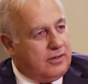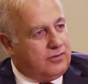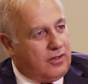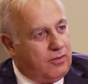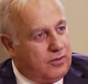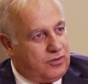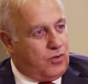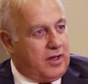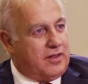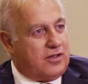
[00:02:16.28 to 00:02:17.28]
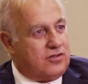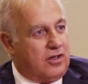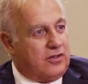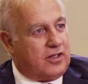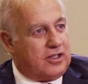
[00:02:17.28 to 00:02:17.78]
So with
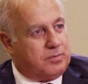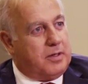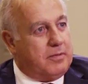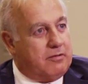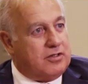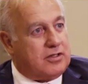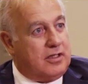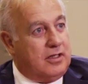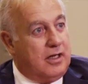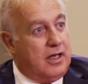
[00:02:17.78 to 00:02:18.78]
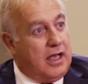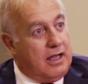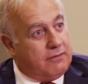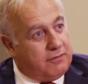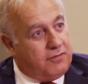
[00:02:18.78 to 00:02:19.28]
$20,000 I can spread my risk even